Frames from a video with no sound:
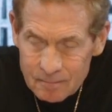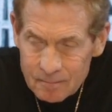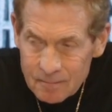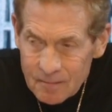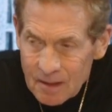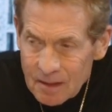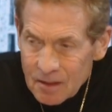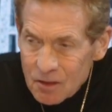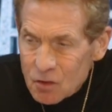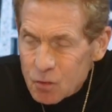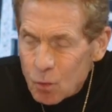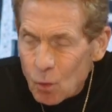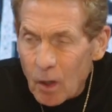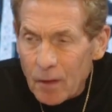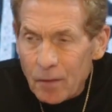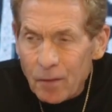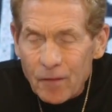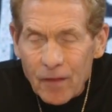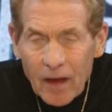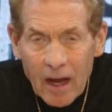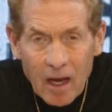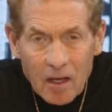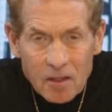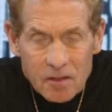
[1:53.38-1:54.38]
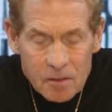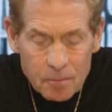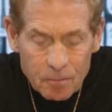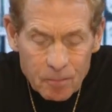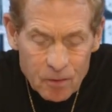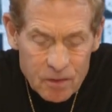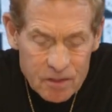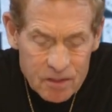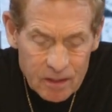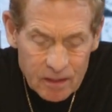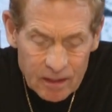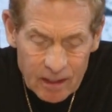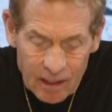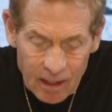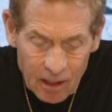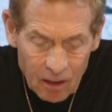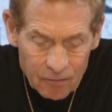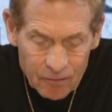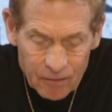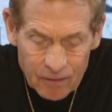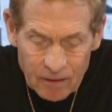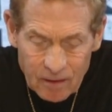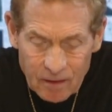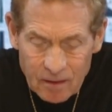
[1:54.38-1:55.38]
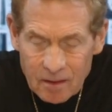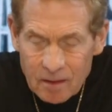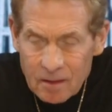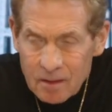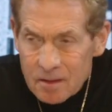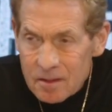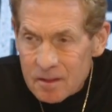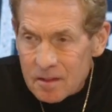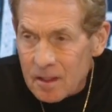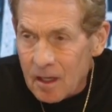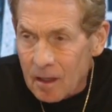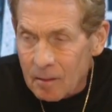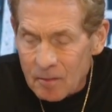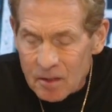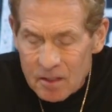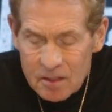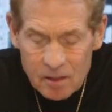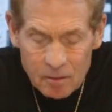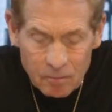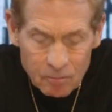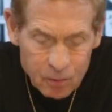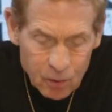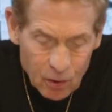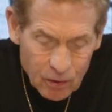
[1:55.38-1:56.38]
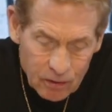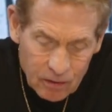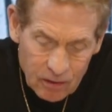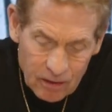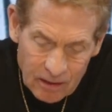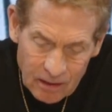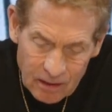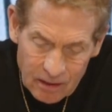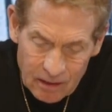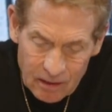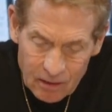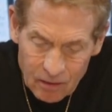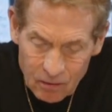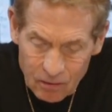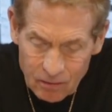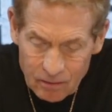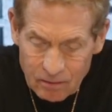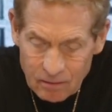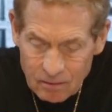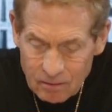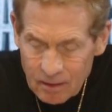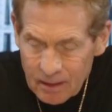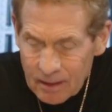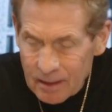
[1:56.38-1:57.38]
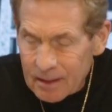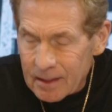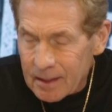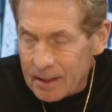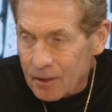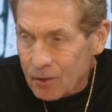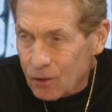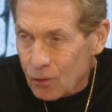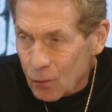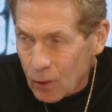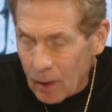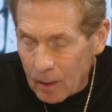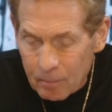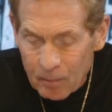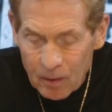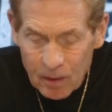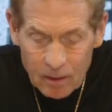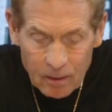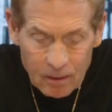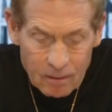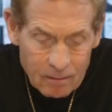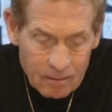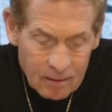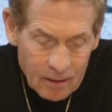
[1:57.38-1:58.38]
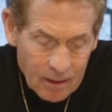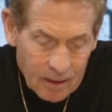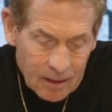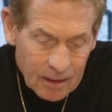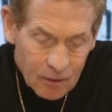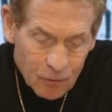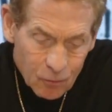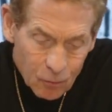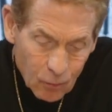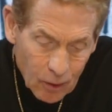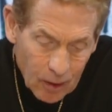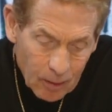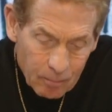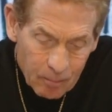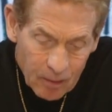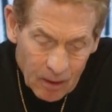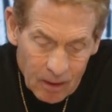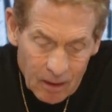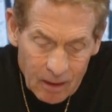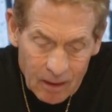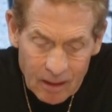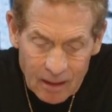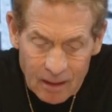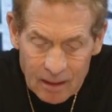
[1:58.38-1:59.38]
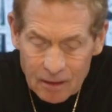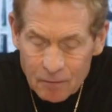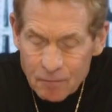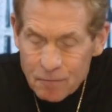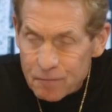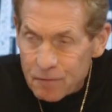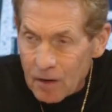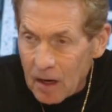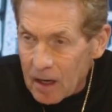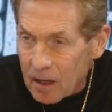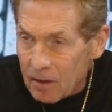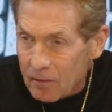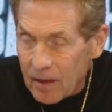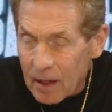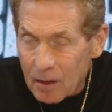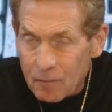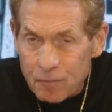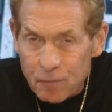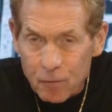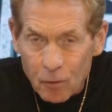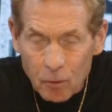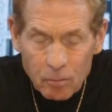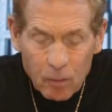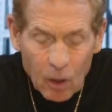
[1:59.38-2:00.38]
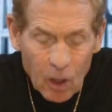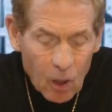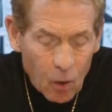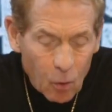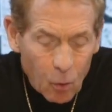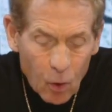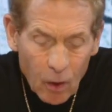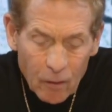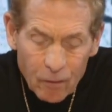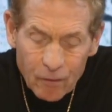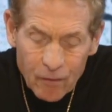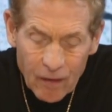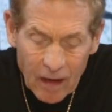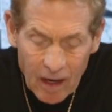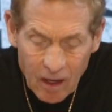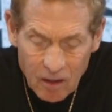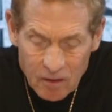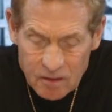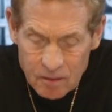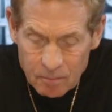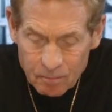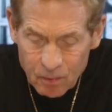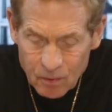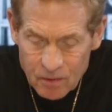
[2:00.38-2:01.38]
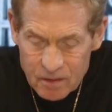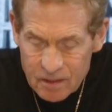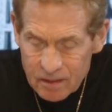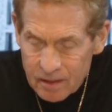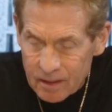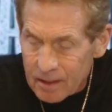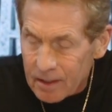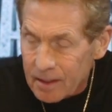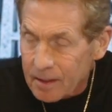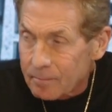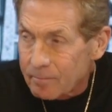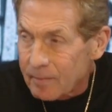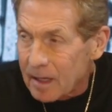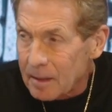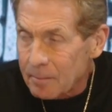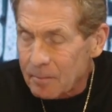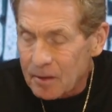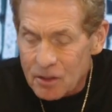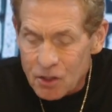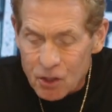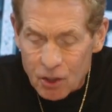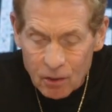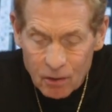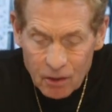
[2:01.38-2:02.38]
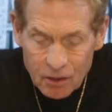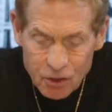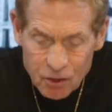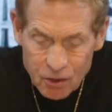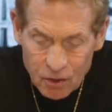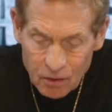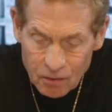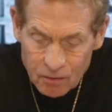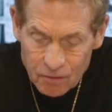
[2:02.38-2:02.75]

He's 1,000% healthy. His thumb is completely healed. He can grip it. He can rip it. He can fire that football 1,000%. And maybe Jerry Jones